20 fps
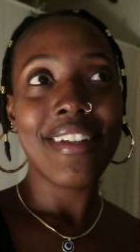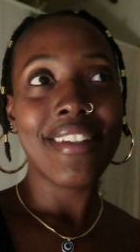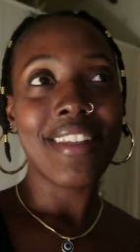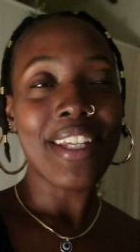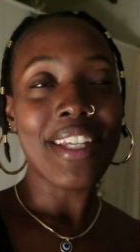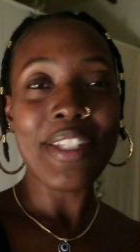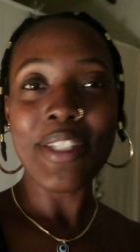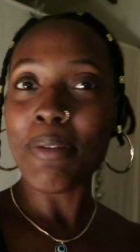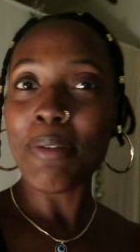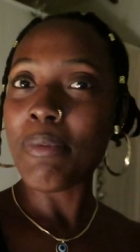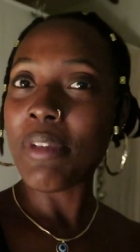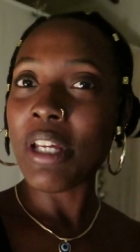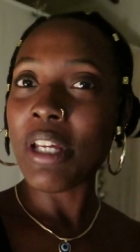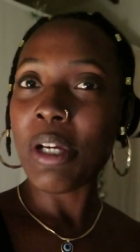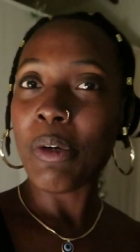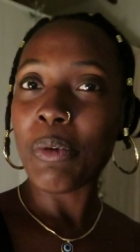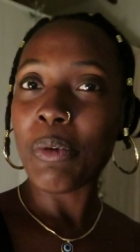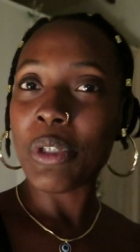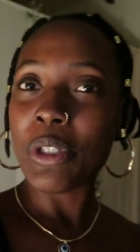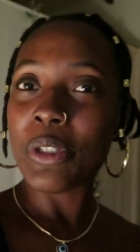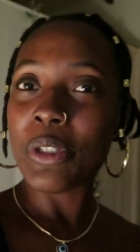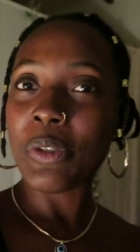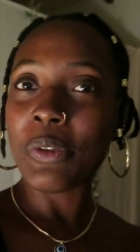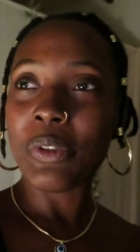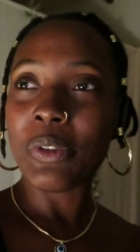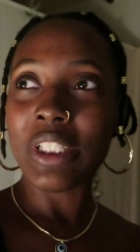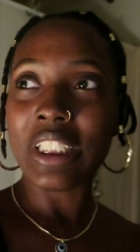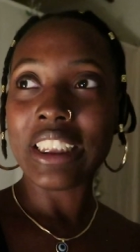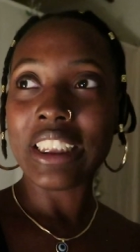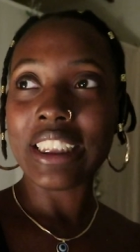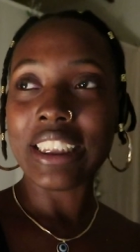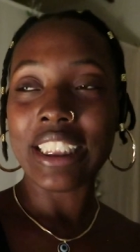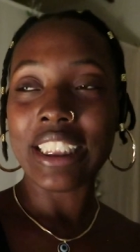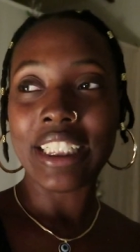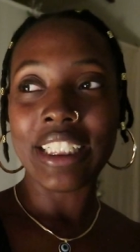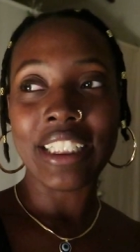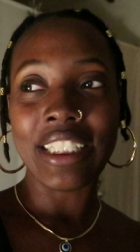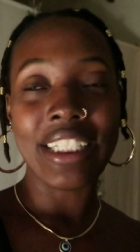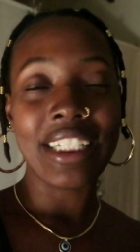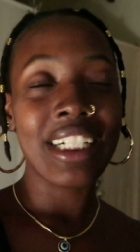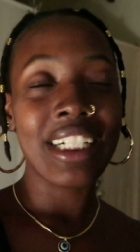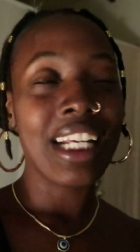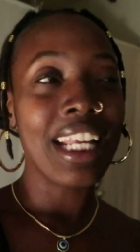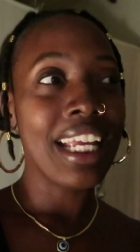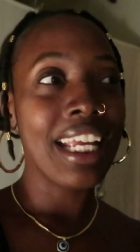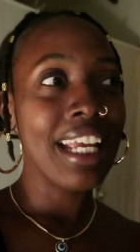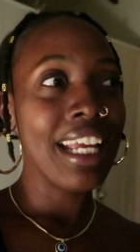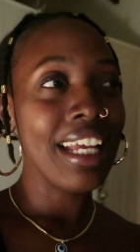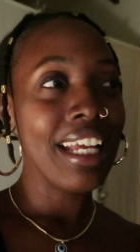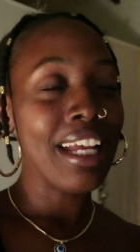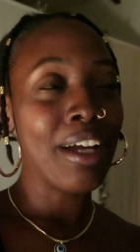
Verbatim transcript: that's something I want to do this year like